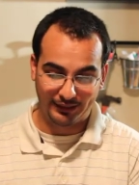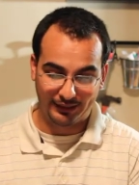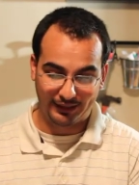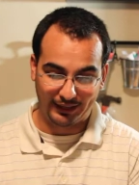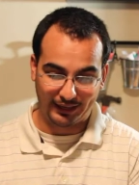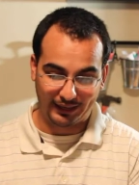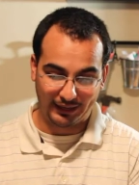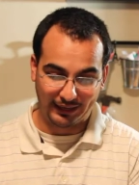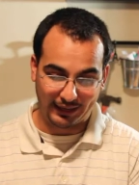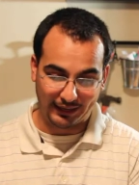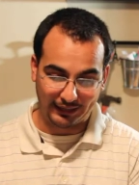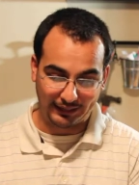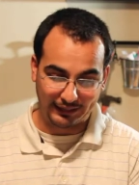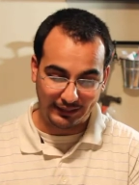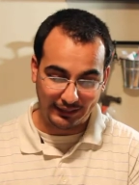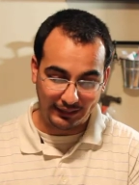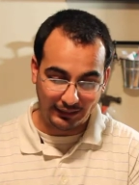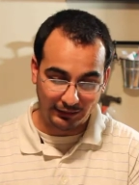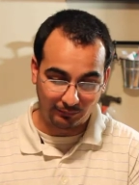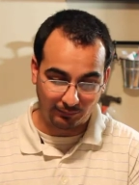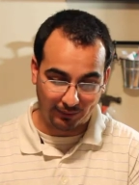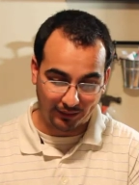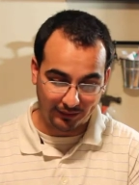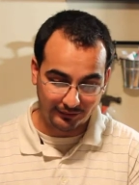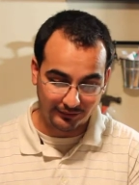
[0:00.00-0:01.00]
and I
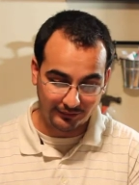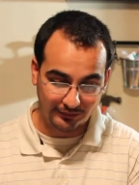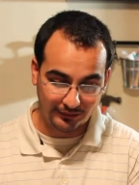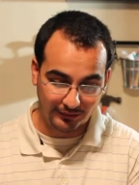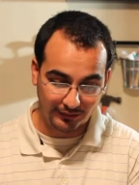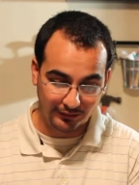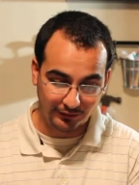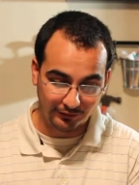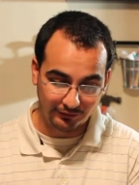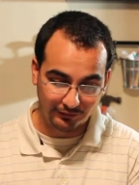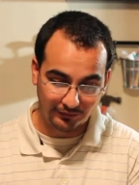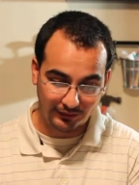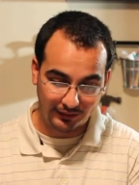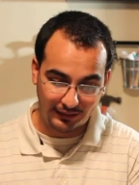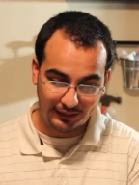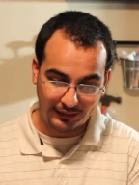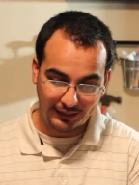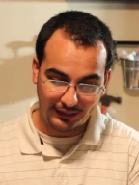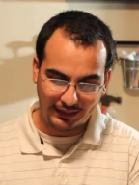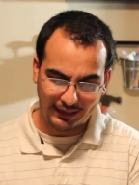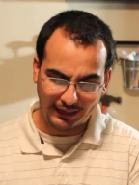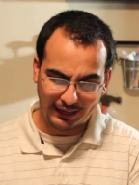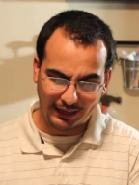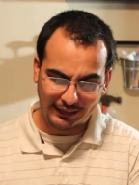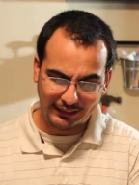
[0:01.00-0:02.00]
hid myself.
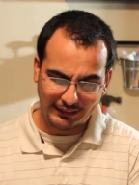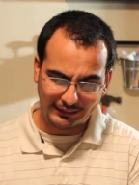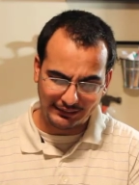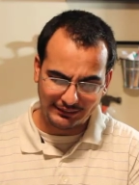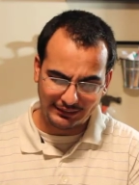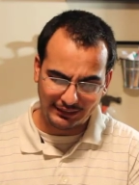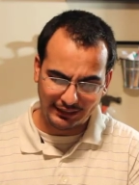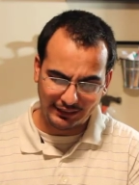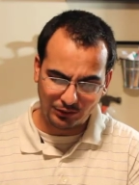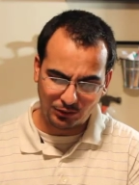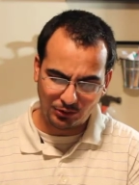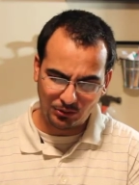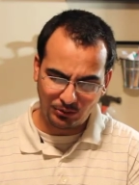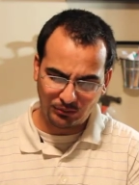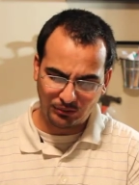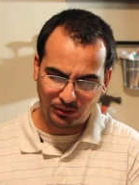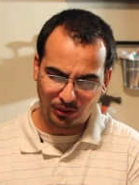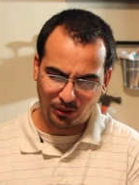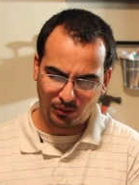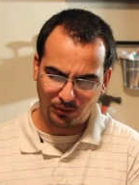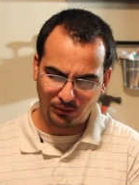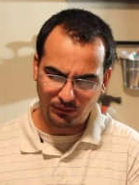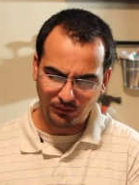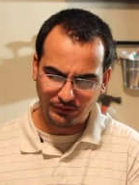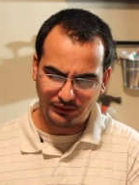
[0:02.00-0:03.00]
And he said, Who
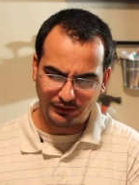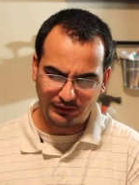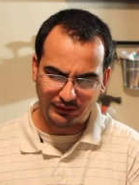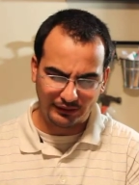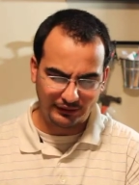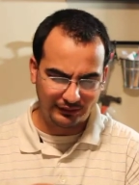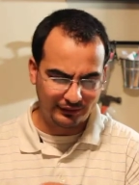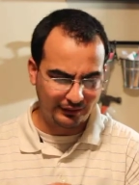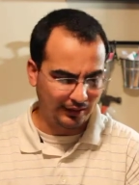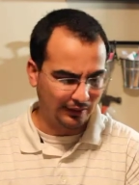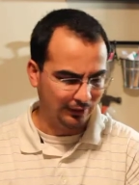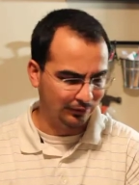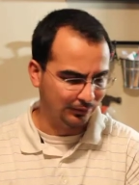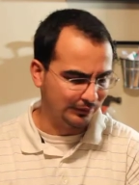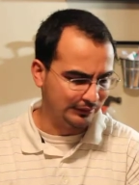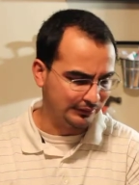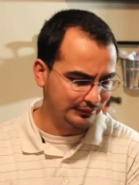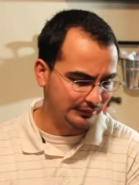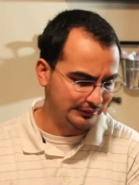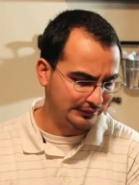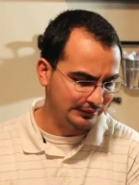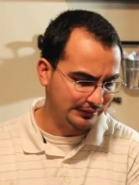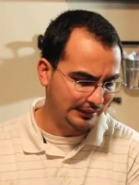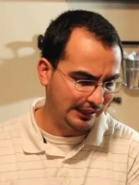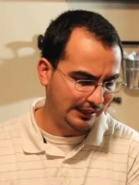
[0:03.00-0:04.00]
told thee that thou
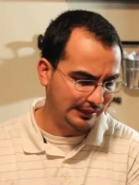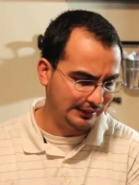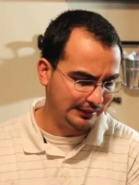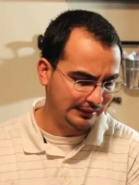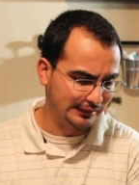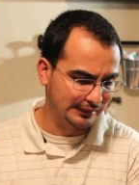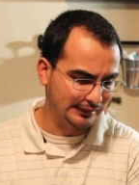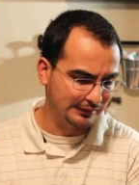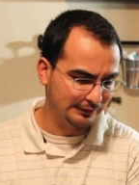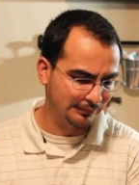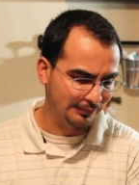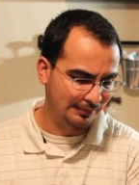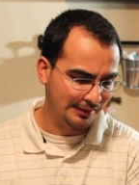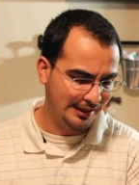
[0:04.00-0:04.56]
wast naked?